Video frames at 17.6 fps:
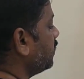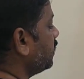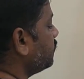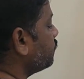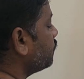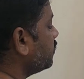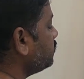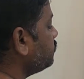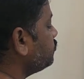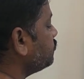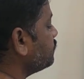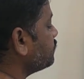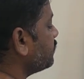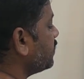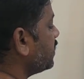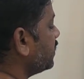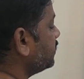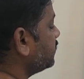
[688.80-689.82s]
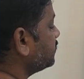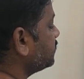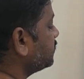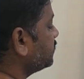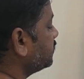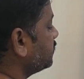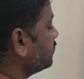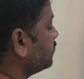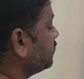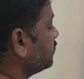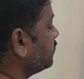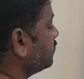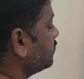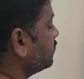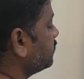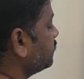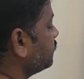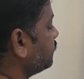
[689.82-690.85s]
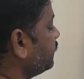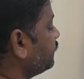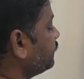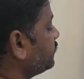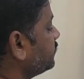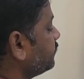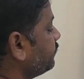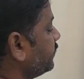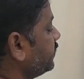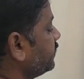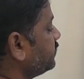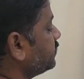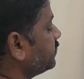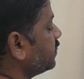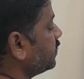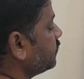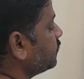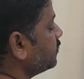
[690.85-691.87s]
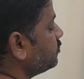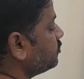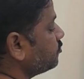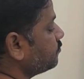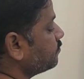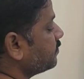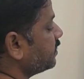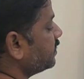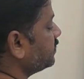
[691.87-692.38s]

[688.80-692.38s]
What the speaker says: I want to mask 5th bit. I want to